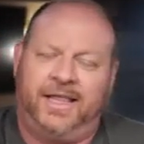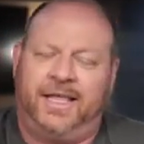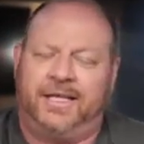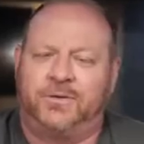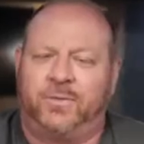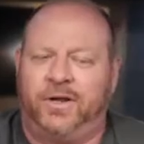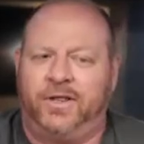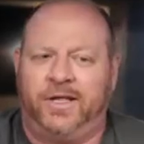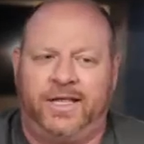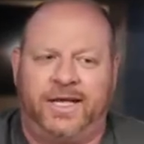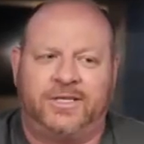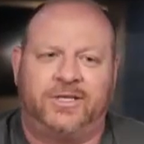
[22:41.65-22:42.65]
that's
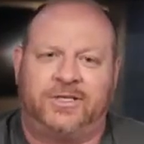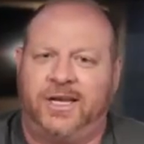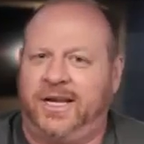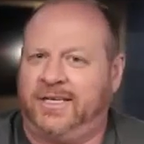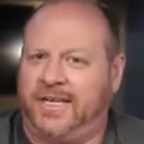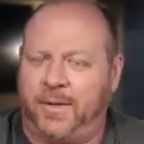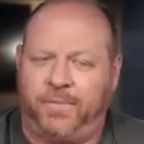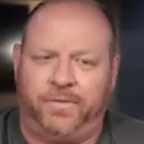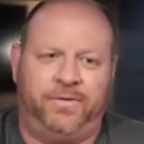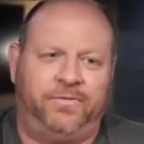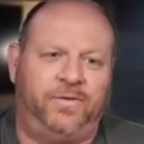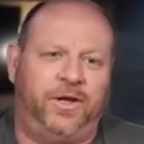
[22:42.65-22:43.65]
just an
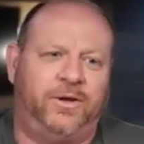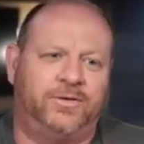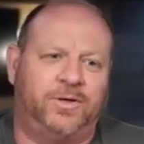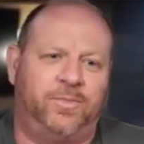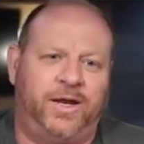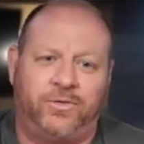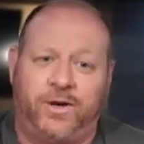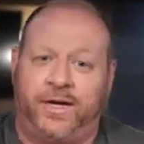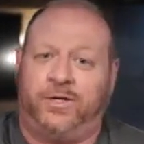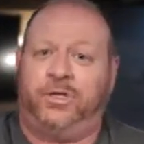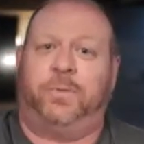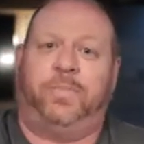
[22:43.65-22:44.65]
example of somebody trying
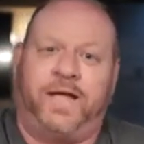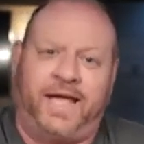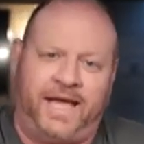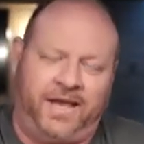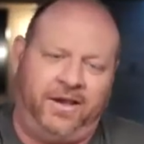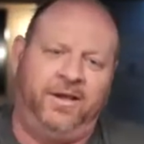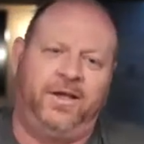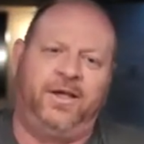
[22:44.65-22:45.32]
to jump ahead